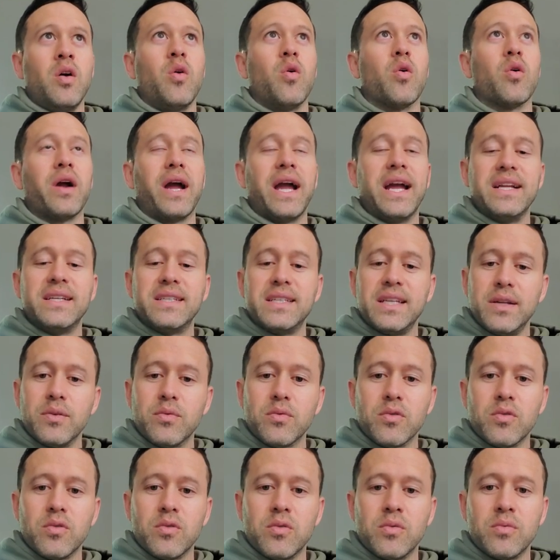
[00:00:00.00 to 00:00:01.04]
or 18
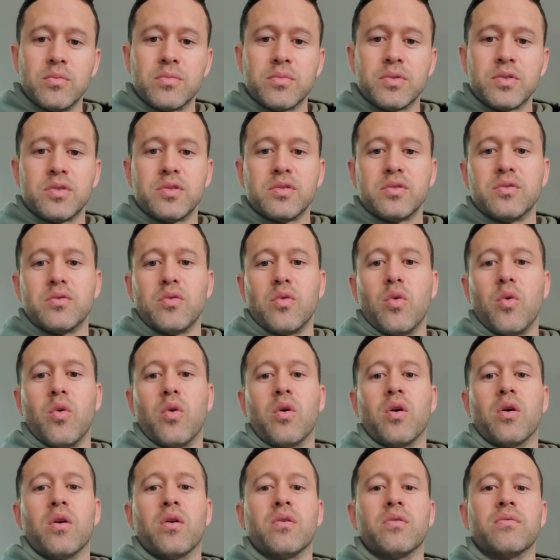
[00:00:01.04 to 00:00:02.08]
rooms
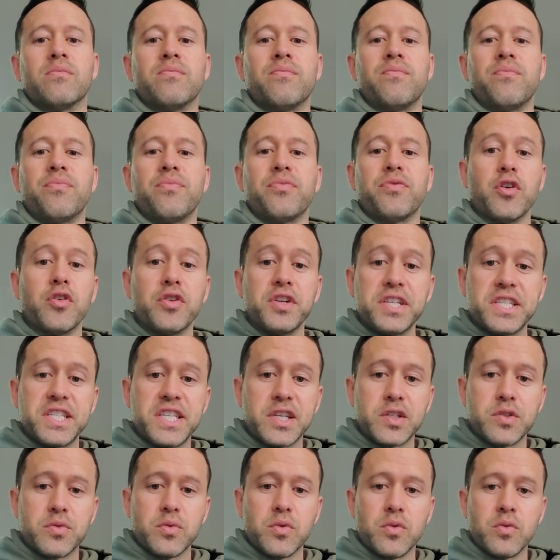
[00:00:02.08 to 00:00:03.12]
or
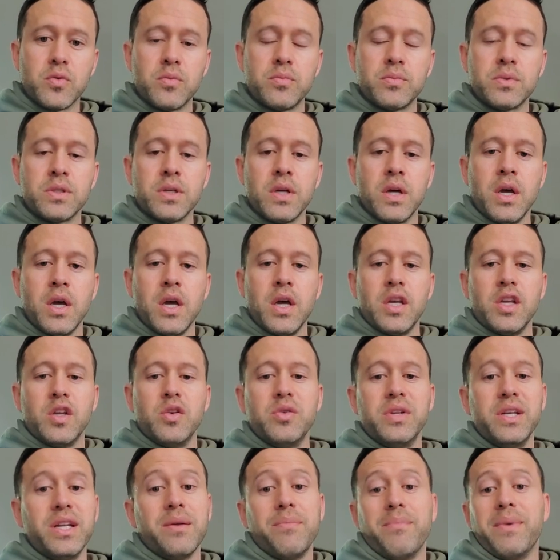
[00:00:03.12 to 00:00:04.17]
36 rooms, you
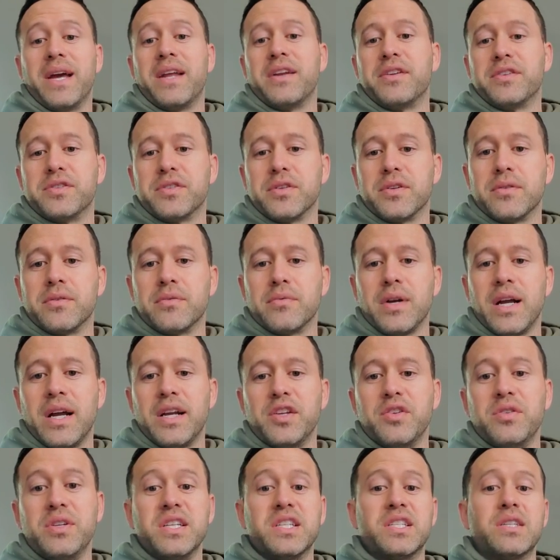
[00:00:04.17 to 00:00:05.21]
need a manager, right?
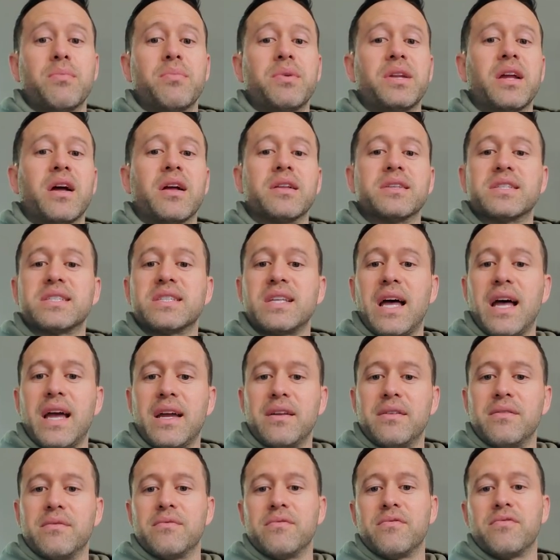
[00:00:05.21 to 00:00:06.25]
You need somebody on
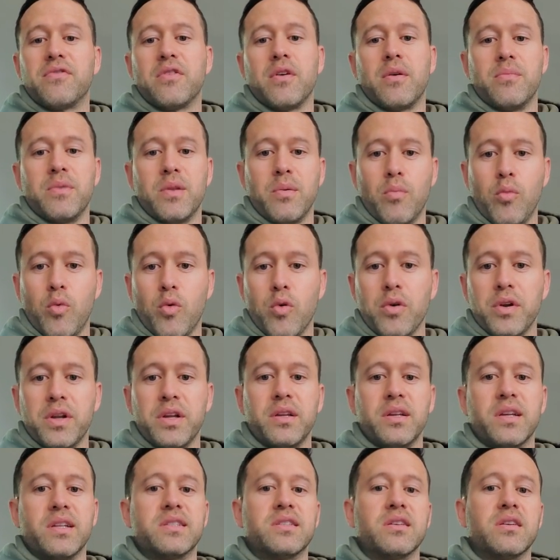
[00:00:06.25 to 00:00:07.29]
site from the
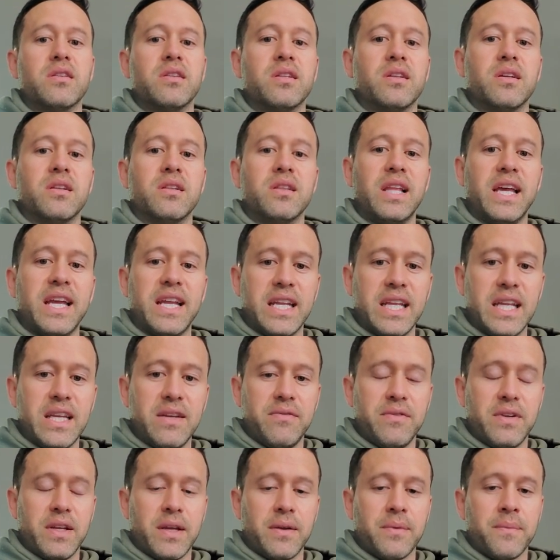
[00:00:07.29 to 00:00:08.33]
morning until the late
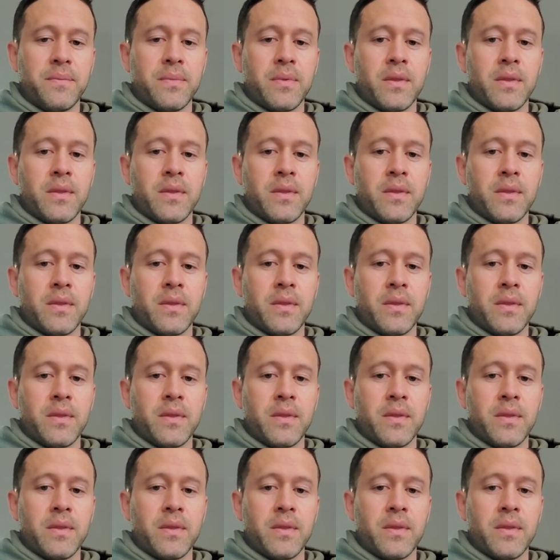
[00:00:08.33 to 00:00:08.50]
evening.